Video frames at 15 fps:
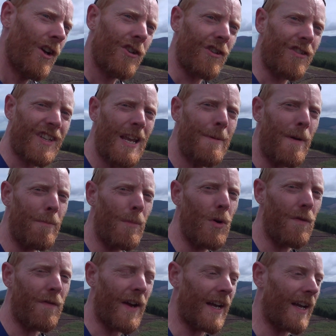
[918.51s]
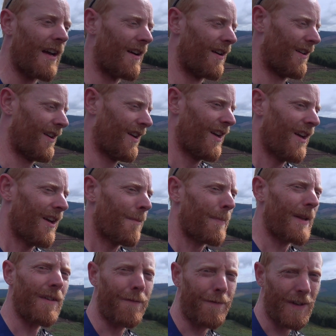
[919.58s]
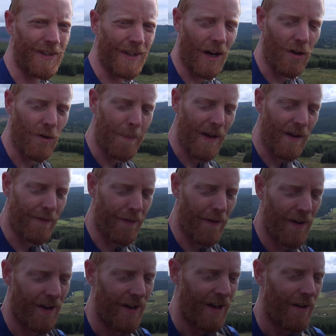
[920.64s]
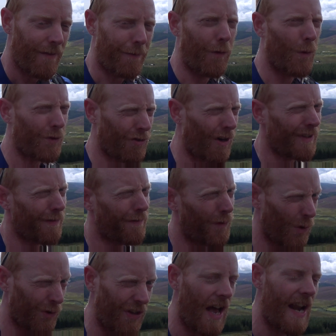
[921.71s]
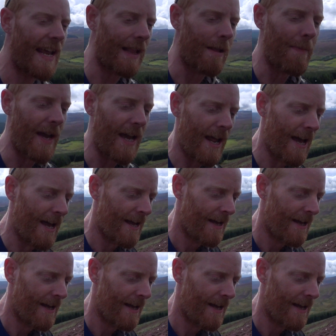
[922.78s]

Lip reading: just keep it moving, bit of physio, a bit of, try to force it a little bit,